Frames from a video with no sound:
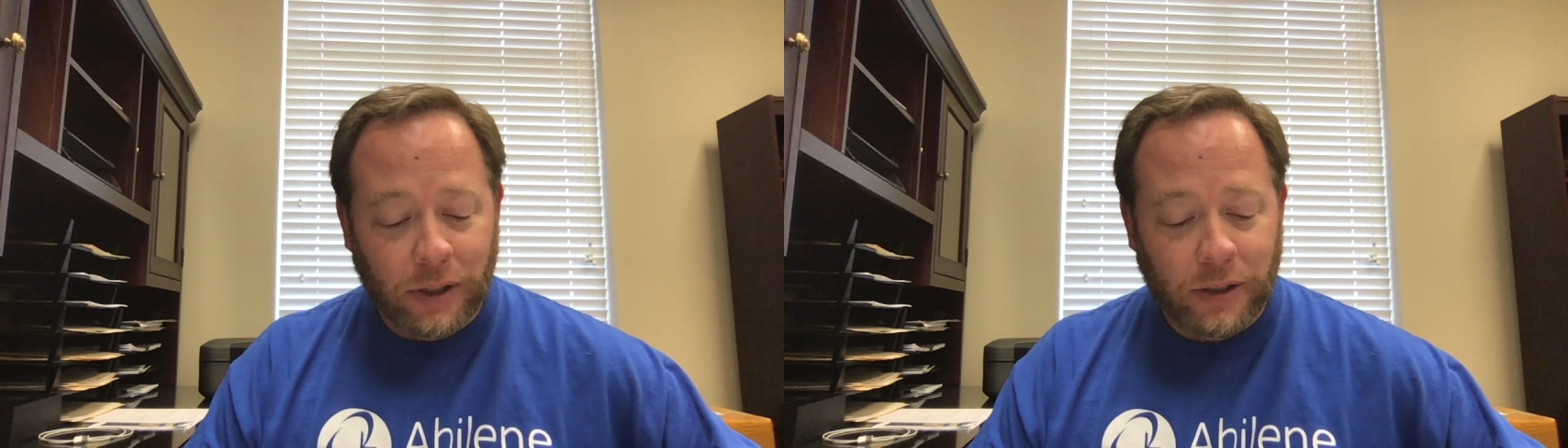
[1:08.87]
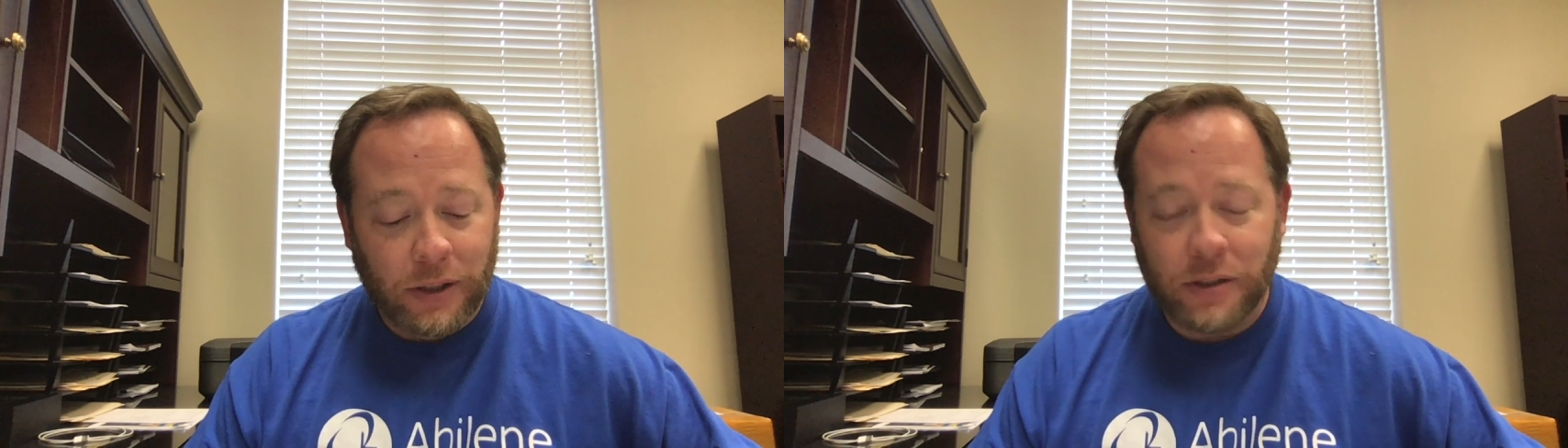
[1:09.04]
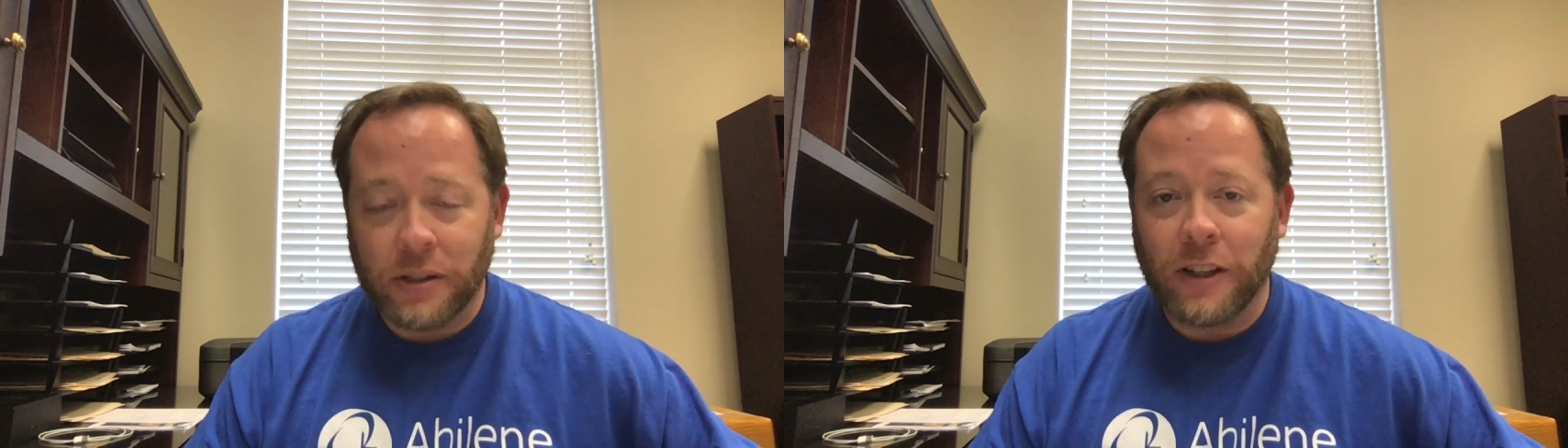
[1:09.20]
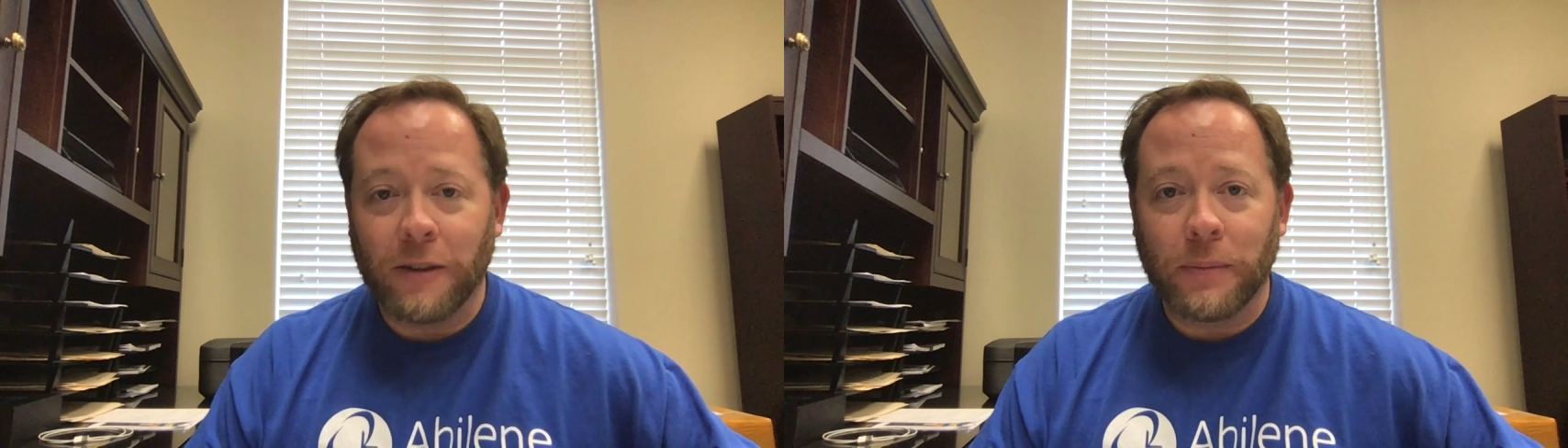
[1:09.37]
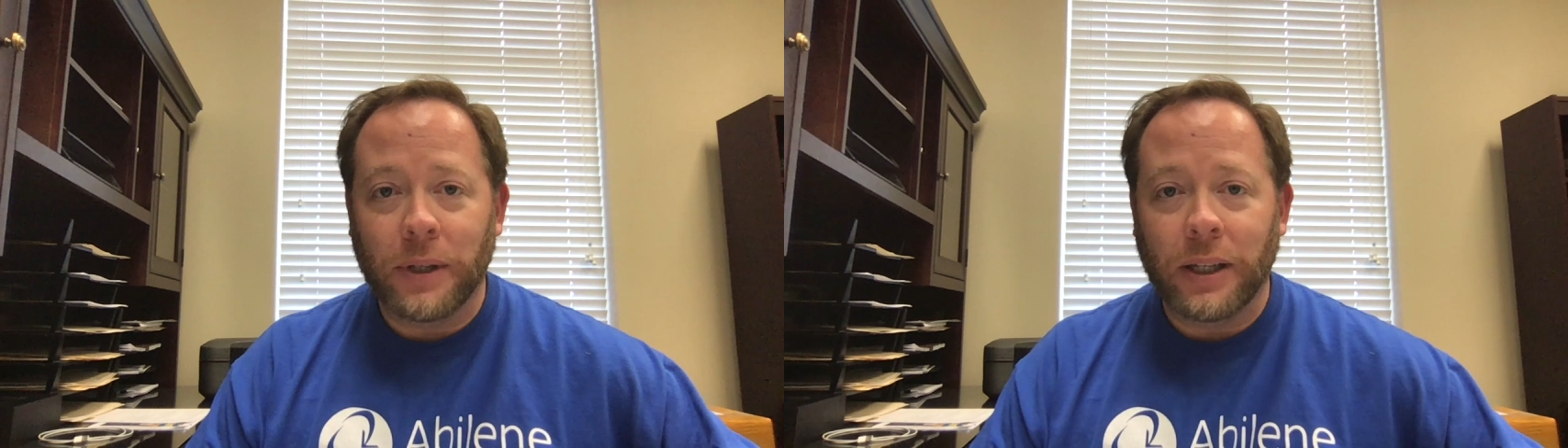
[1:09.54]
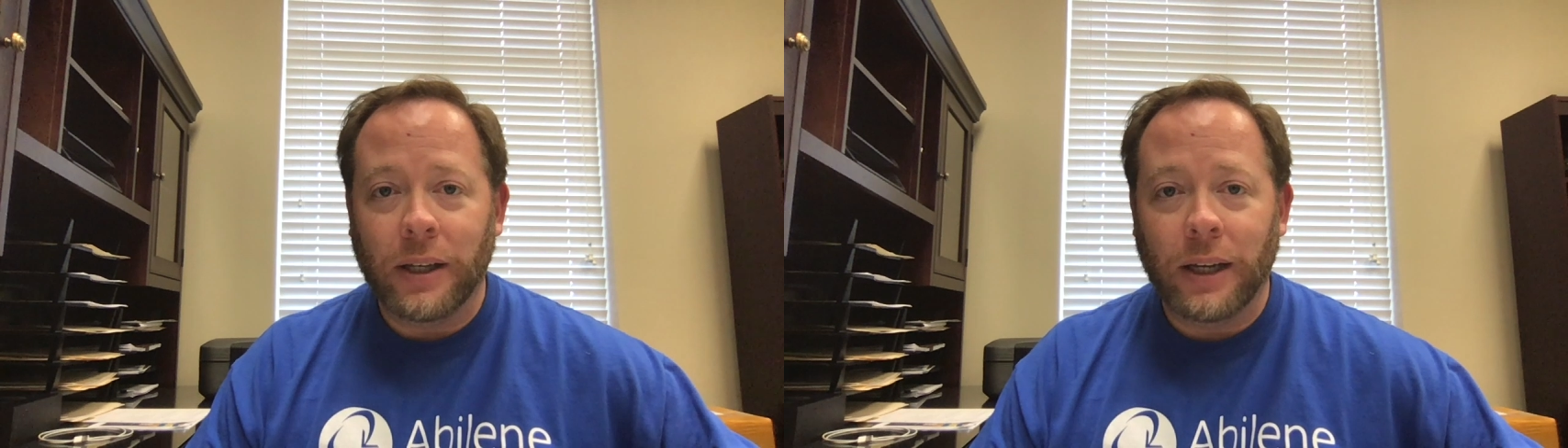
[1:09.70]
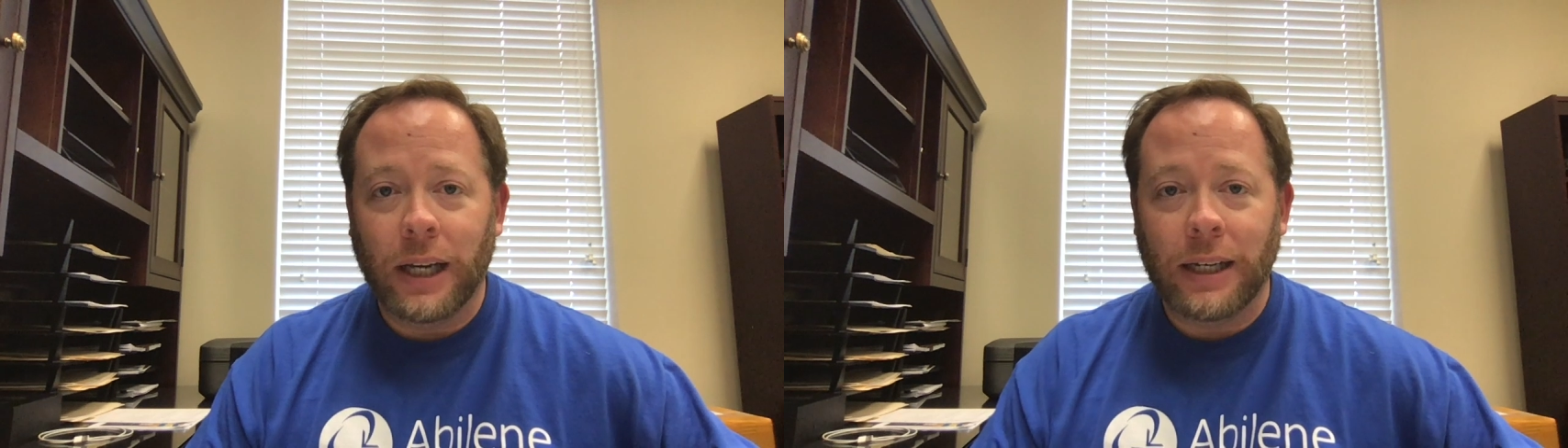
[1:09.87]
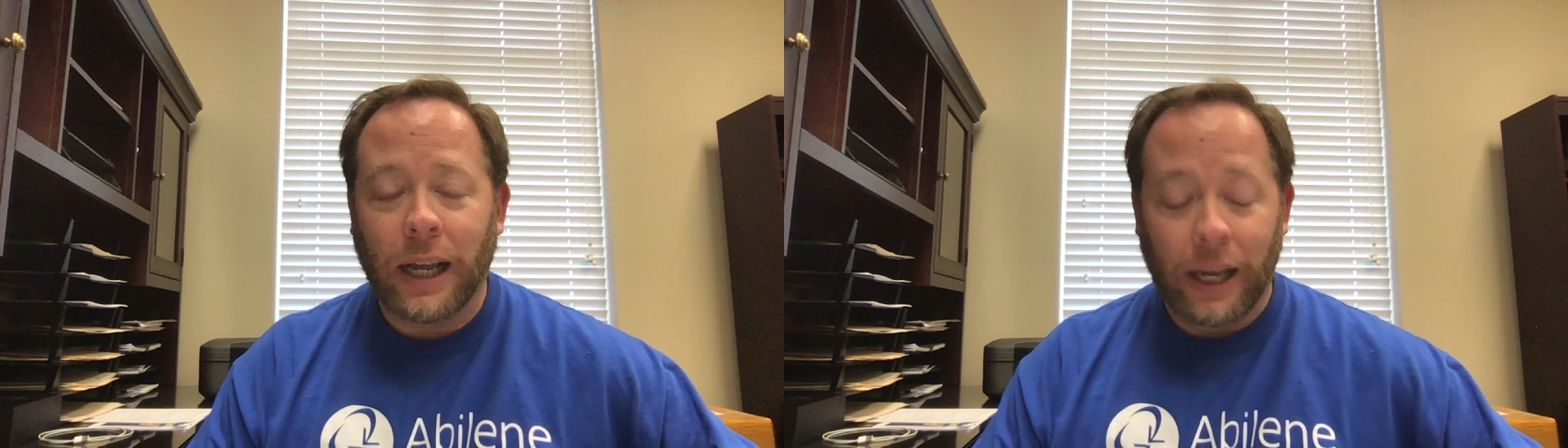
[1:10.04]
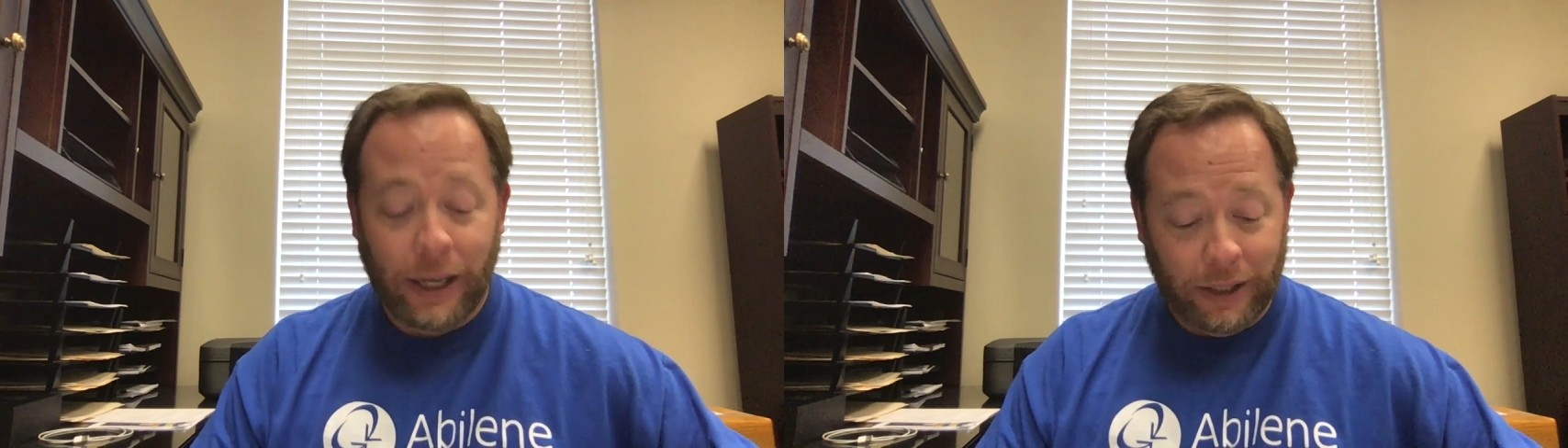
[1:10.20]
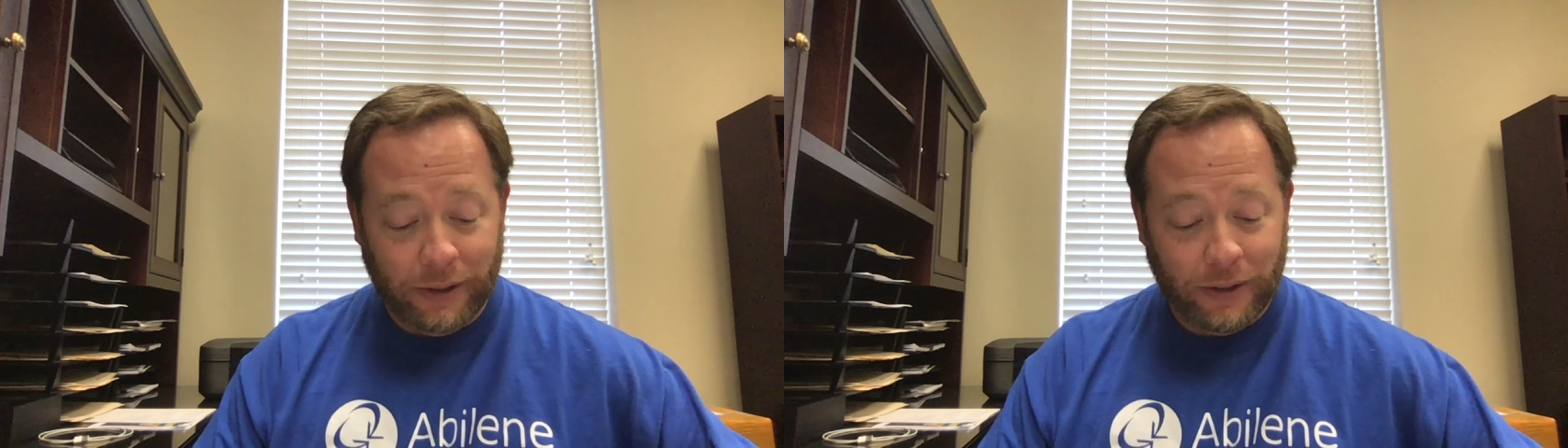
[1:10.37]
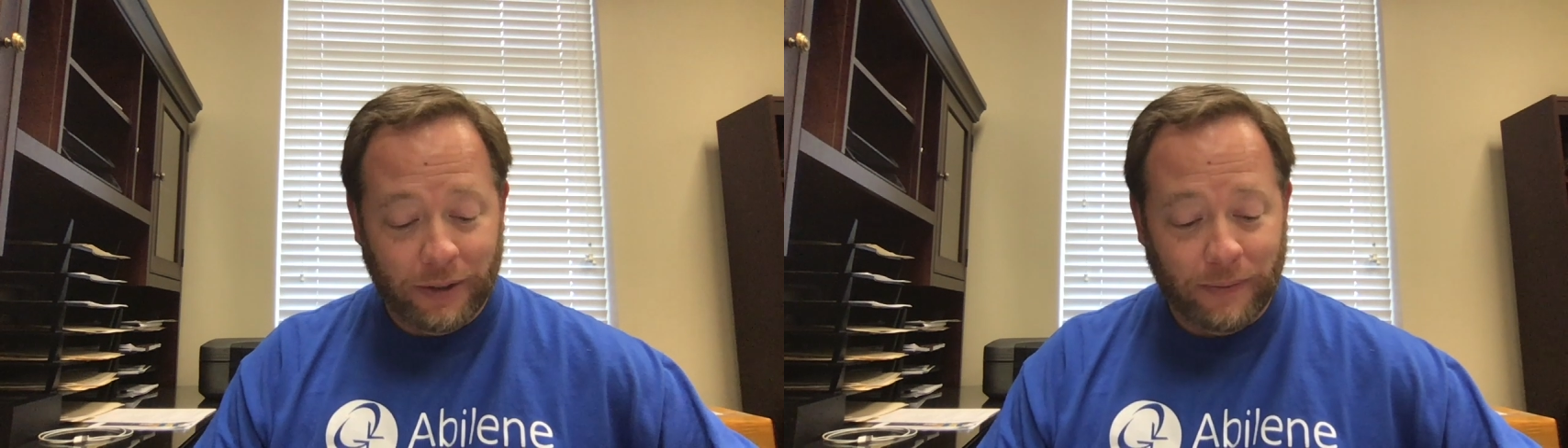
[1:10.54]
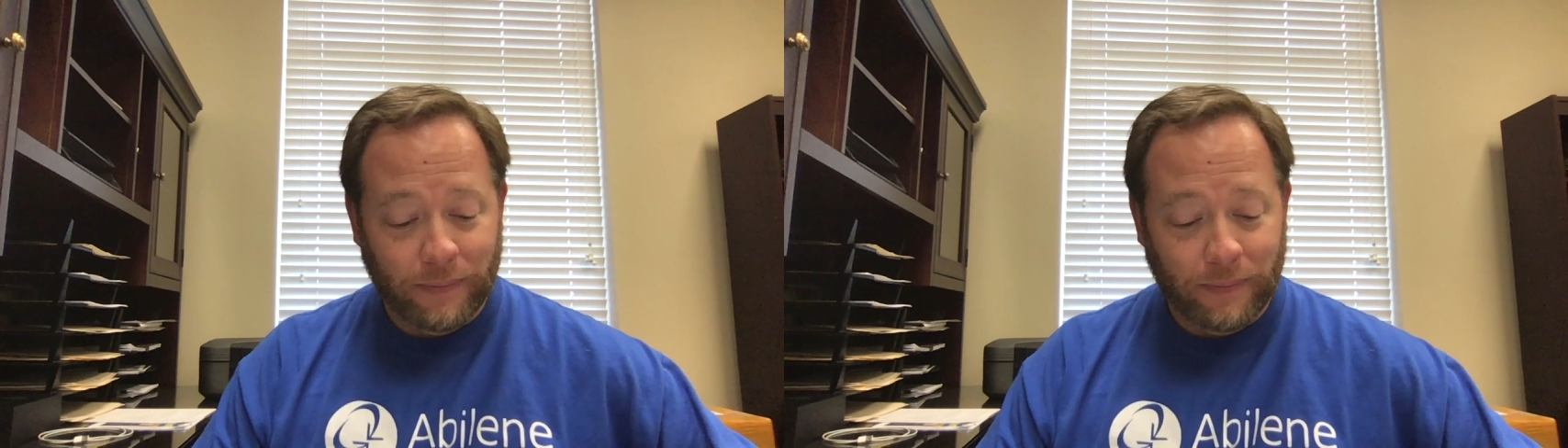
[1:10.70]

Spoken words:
deceived me, and I ate."